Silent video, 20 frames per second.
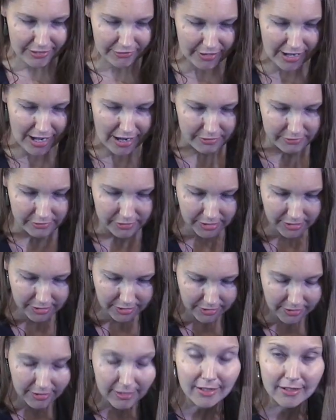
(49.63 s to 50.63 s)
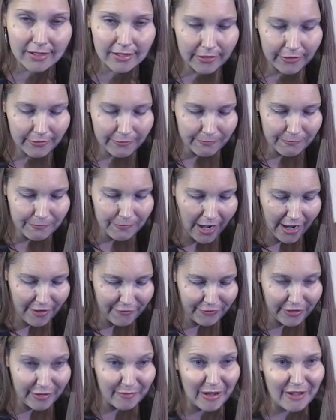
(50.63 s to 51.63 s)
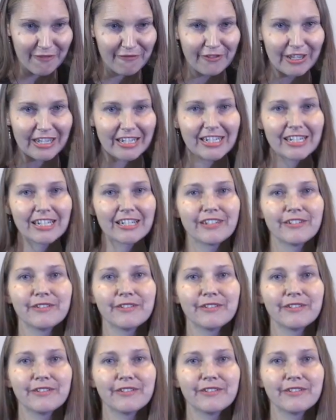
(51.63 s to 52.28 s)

ground right in front of my feet.